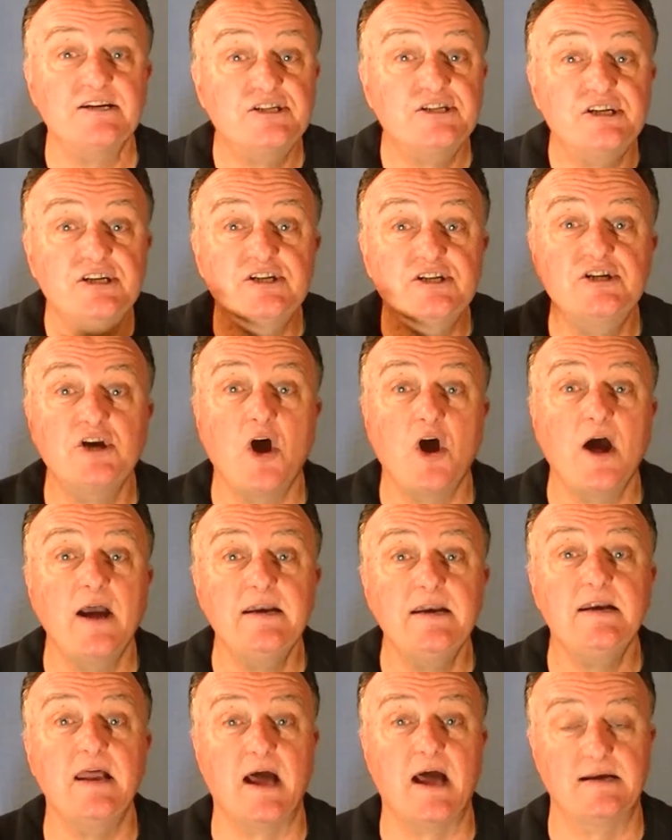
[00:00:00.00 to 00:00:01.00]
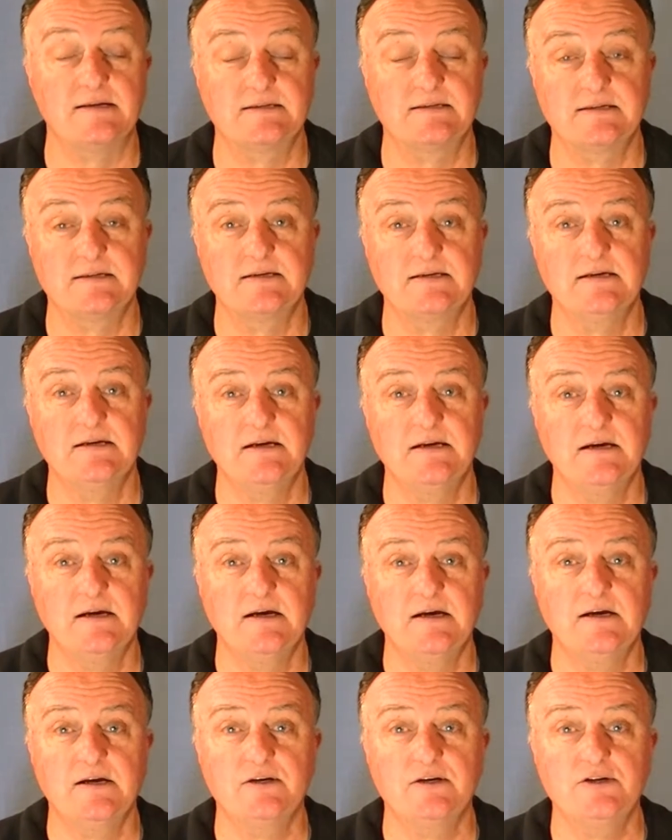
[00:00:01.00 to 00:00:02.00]
designed us
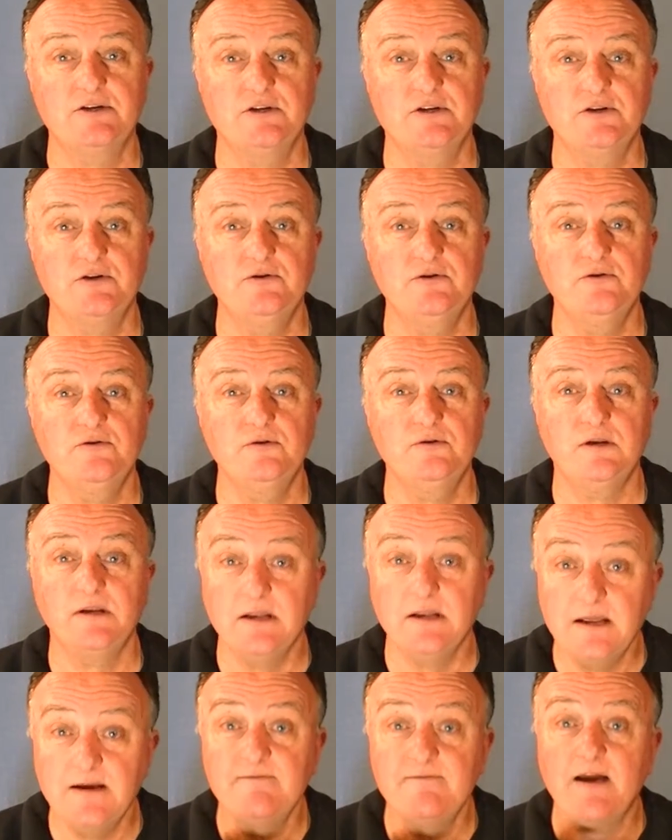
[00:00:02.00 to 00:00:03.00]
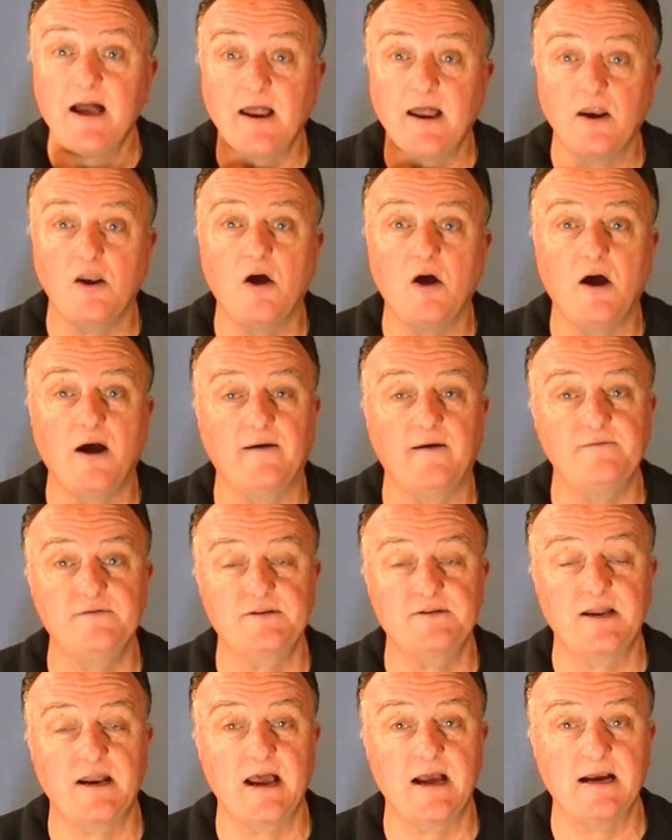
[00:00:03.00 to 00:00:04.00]
to live out lives
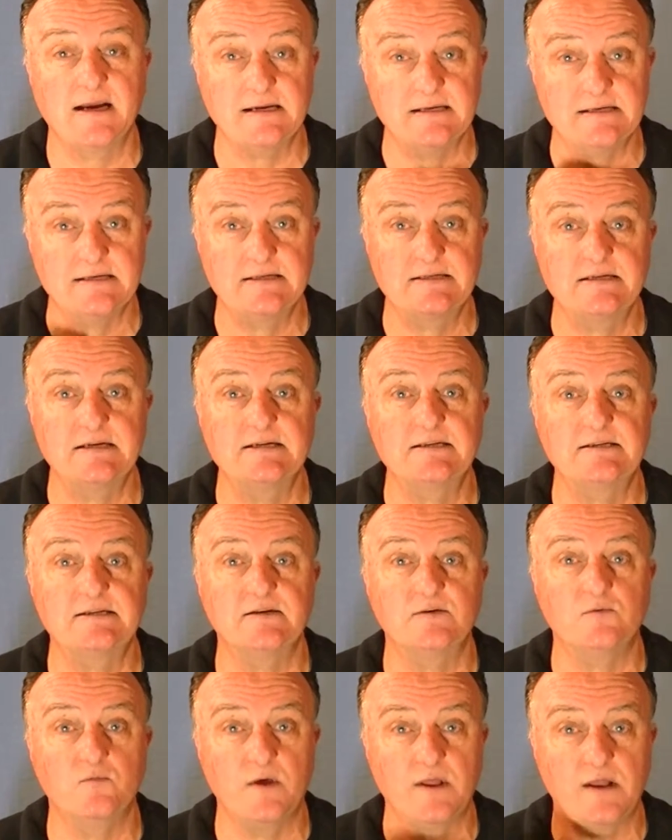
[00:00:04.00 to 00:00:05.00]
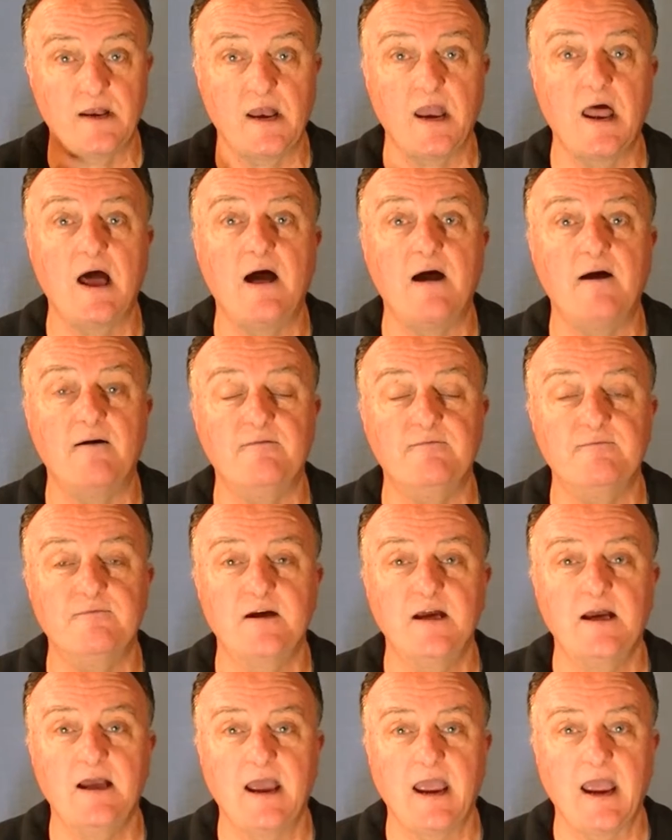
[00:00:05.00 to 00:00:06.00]
that are consistent with love
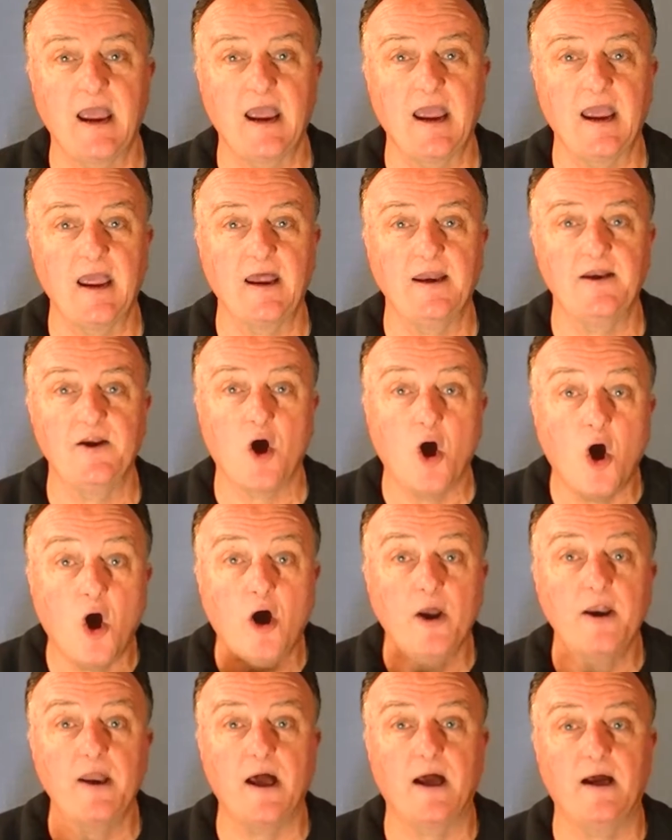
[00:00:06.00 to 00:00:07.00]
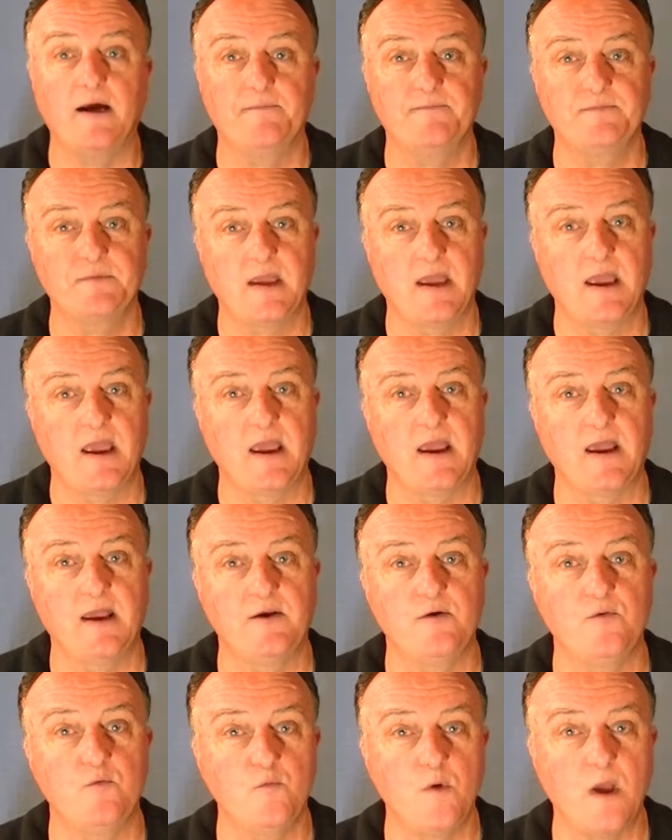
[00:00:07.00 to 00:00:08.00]
and honor
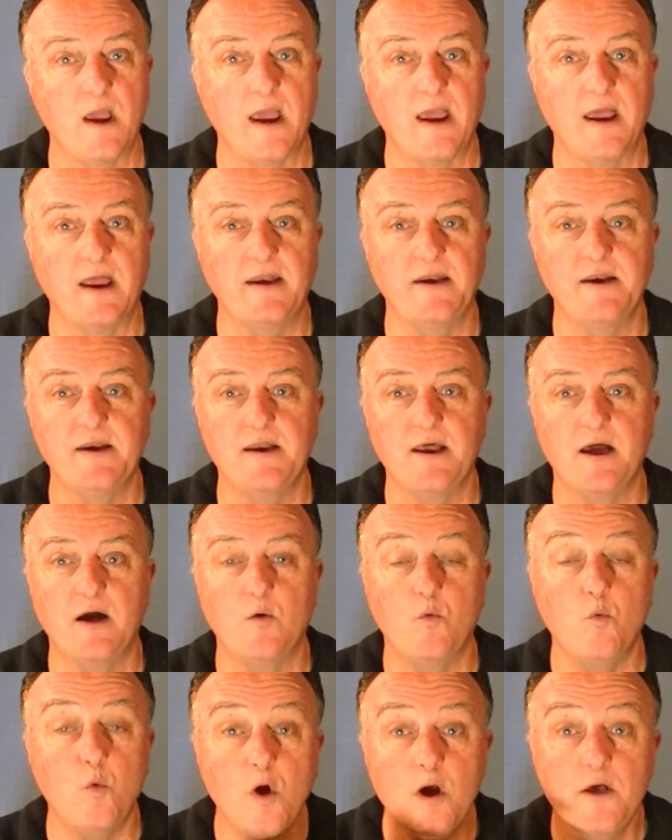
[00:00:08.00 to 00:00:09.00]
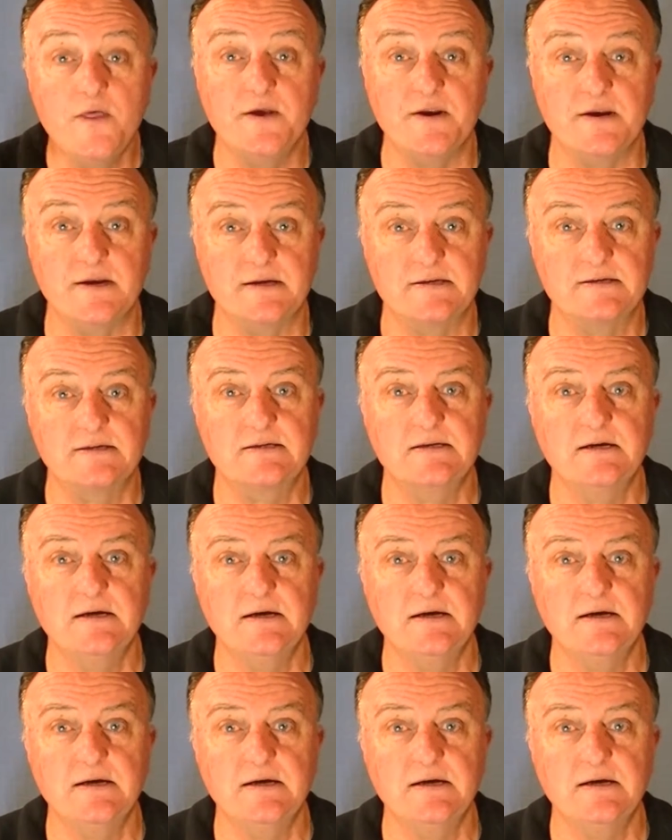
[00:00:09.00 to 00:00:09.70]
and worthiness,